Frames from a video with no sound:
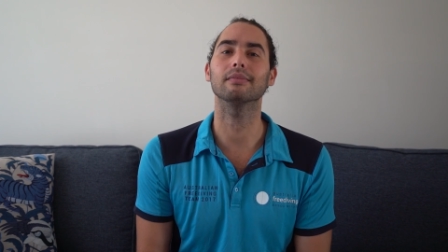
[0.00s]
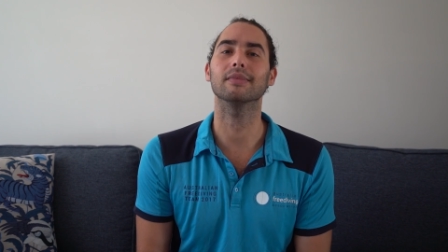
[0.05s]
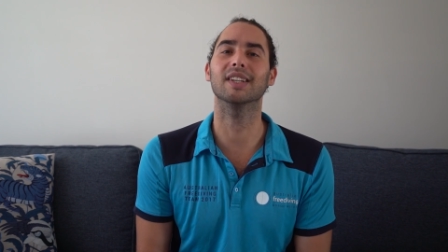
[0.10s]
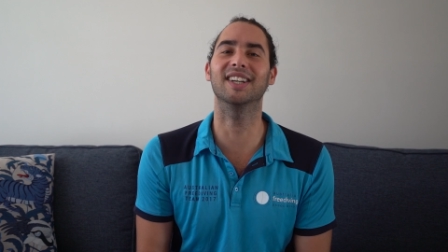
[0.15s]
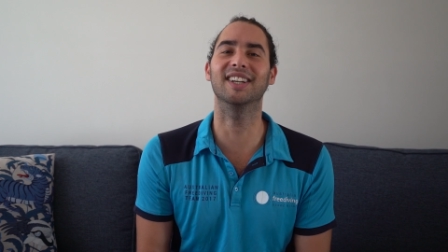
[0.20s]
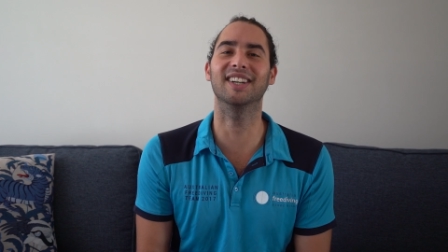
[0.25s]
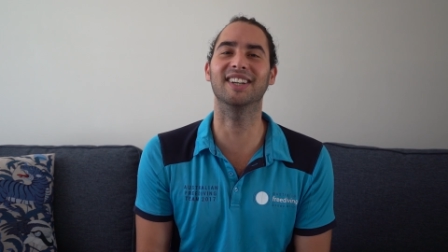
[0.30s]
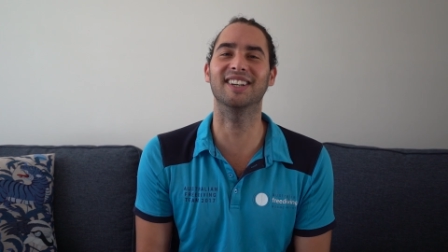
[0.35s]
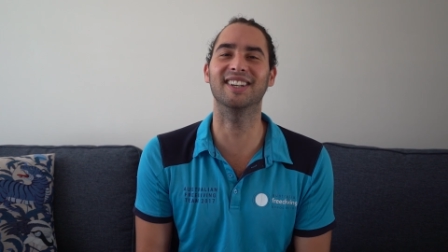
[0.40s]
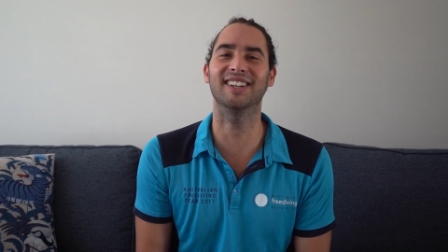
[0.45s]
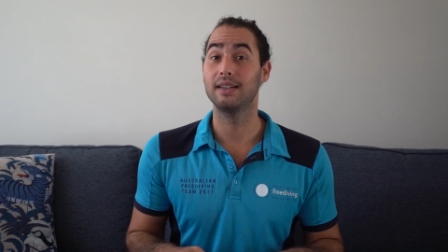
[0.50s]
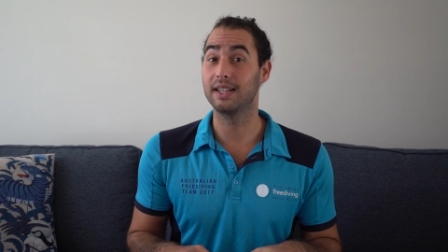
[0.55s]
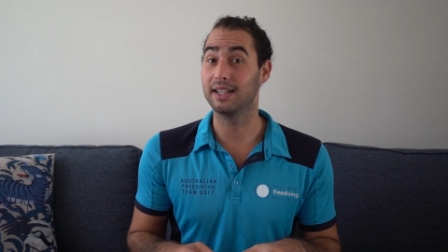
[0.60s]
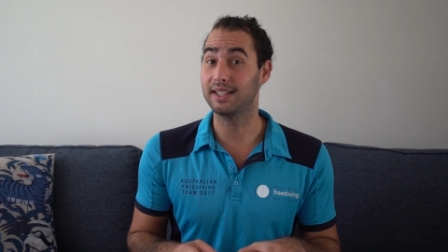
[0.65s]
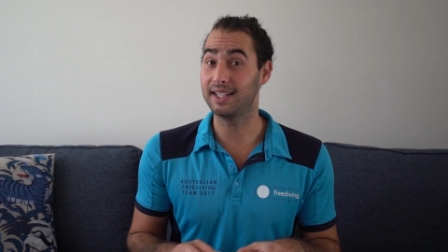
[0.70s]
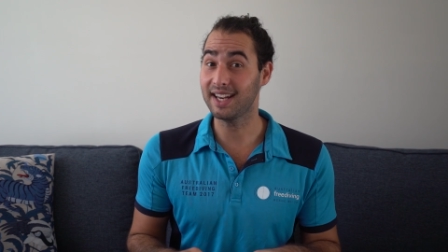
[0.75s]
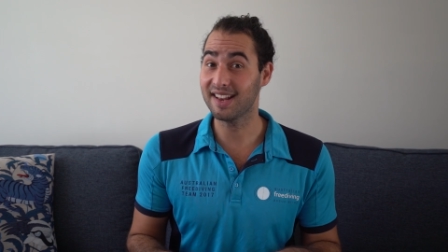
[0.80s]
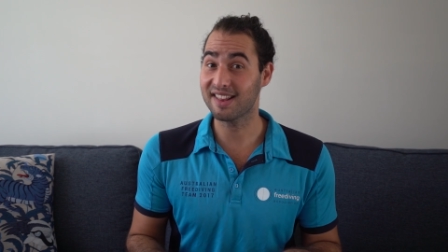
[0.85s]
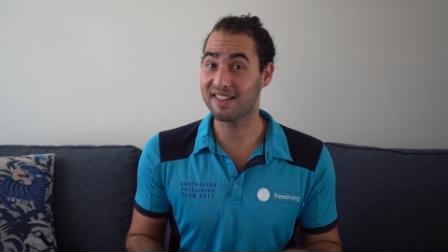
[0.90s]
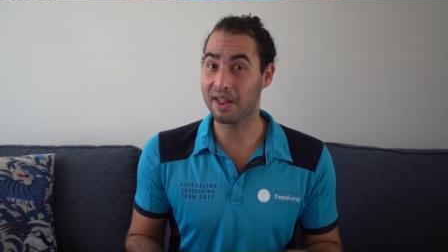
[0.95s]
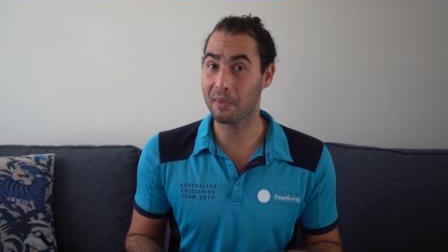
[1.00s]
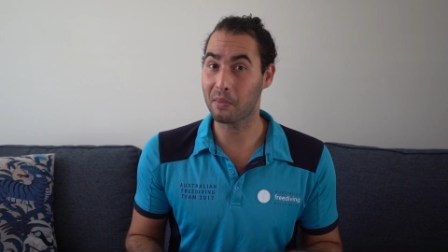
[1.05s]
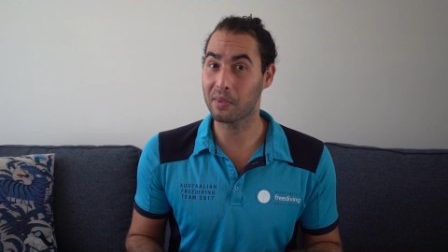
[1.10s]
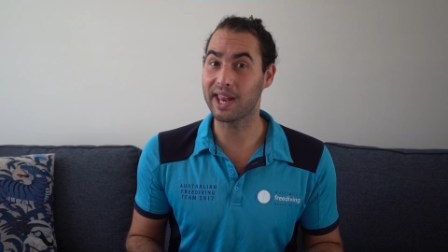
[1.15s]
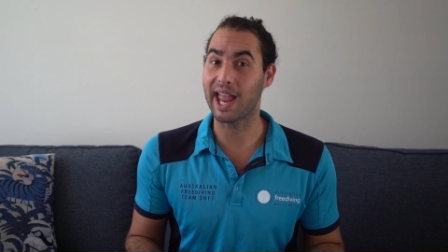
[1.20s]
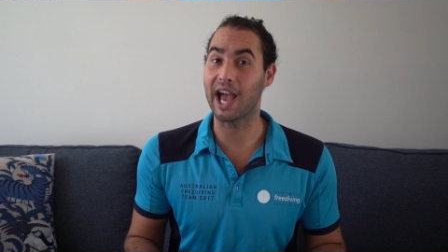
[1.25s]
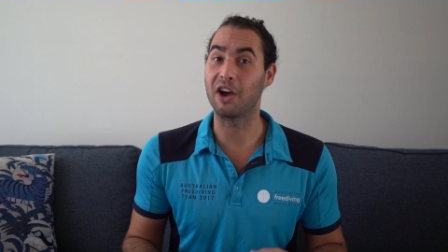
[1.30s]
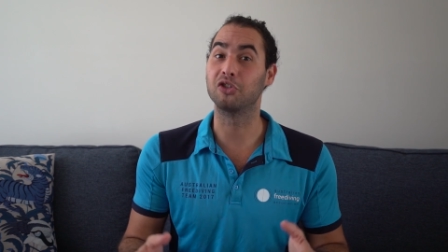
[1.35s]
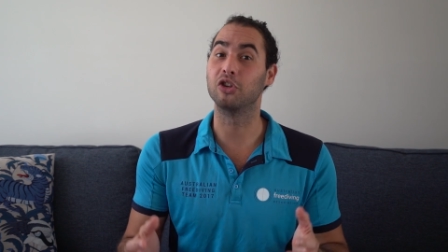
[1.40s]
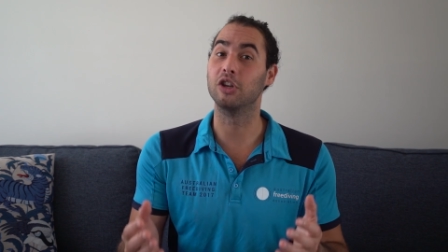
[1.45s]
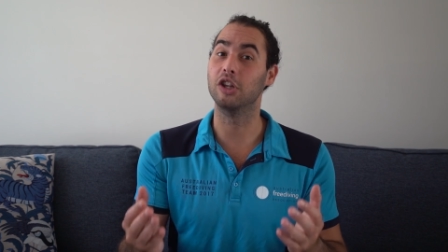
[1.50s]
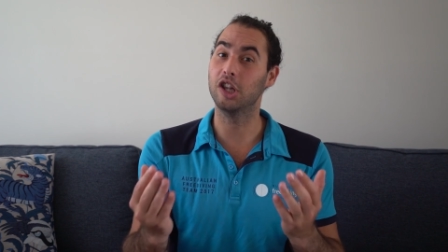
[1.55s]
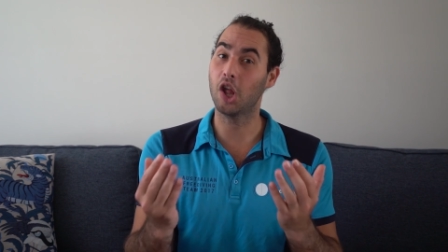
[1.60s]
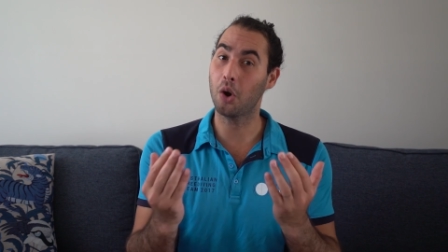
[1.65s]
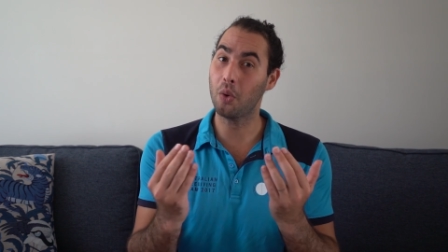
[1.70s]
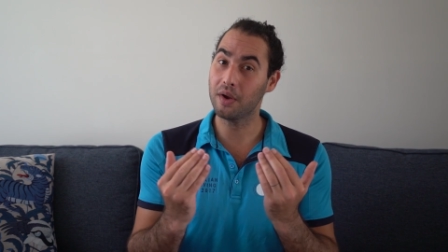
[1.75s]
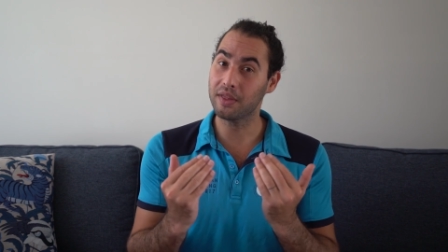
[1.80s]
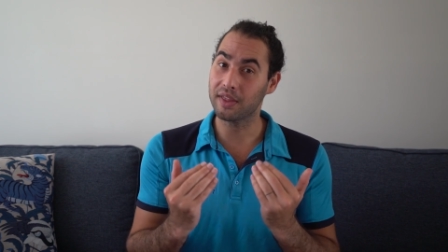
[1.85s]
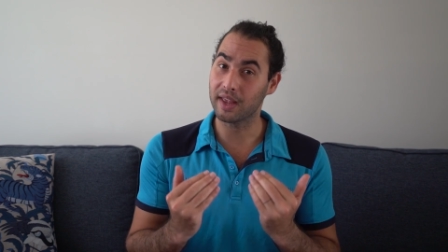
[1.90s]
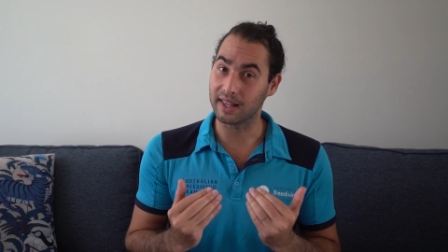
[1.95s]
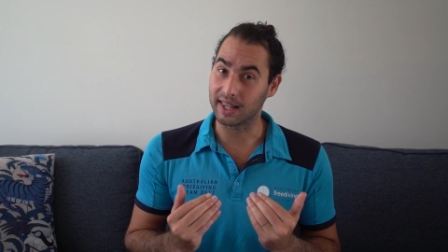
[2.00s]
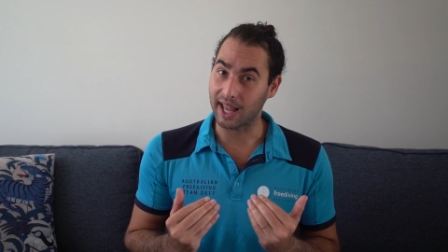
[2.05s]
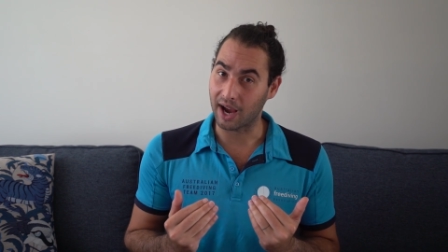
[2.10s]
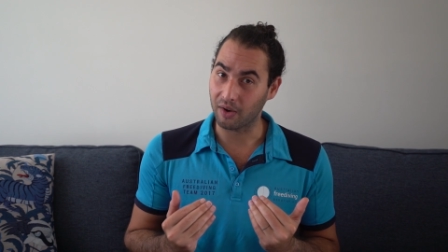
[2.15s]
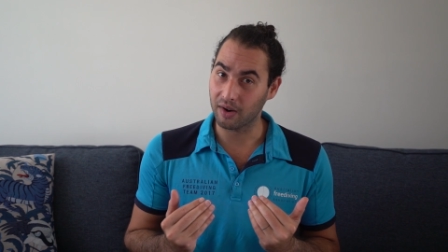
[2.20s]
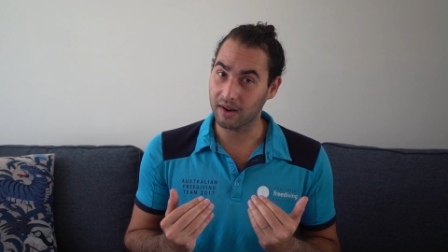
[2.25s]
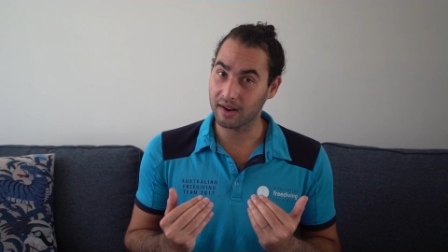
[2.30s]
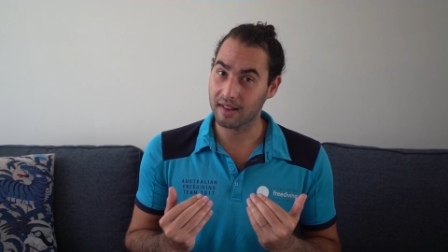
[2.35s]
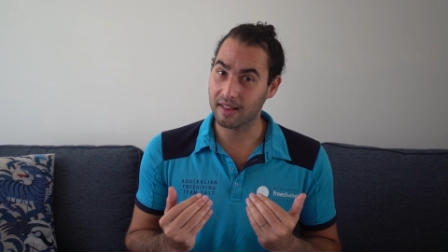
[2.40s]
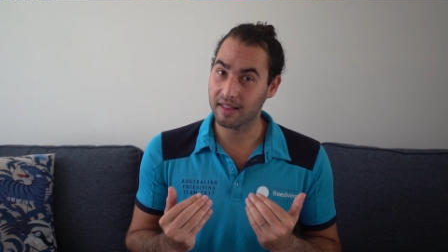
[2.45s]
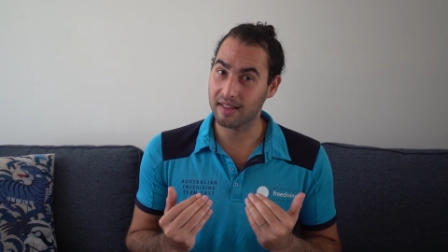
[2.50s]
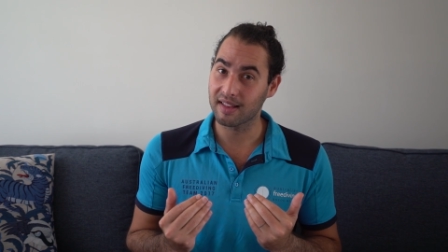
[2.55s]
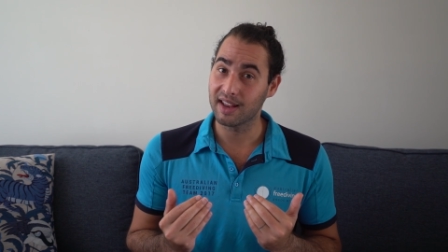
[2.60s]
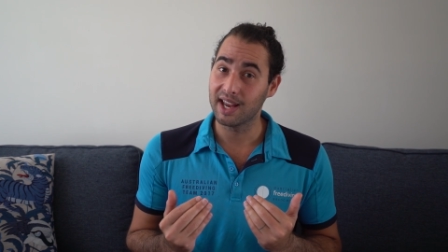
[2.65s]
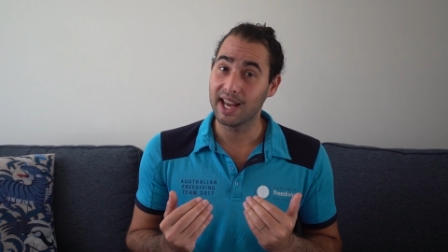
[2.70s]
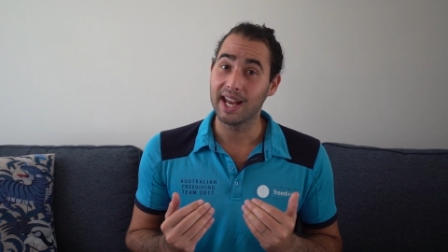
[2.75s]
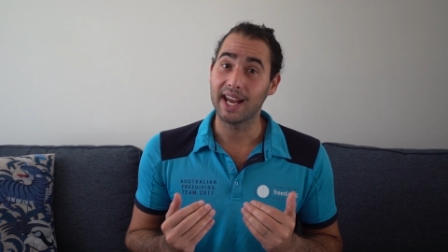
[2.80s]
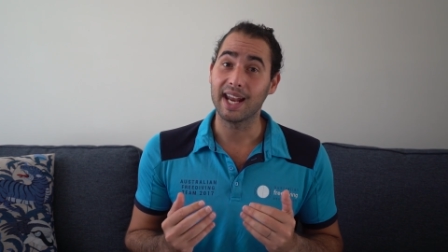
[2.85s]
To teach someone how to lower their larynx